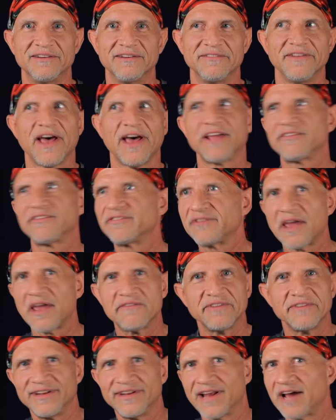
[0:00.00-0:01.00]
not
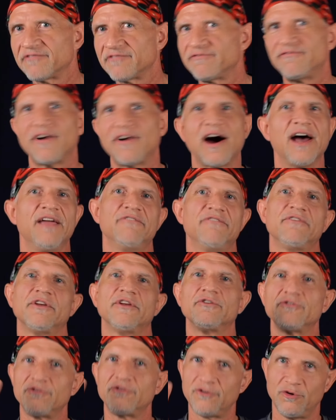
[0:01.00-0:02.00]
7, not 5,
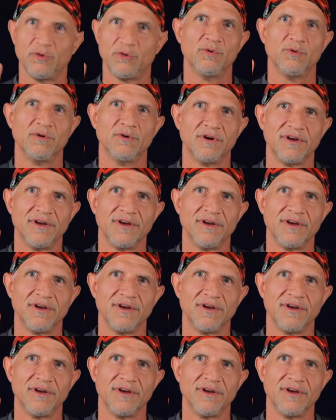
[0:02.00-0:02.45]
2.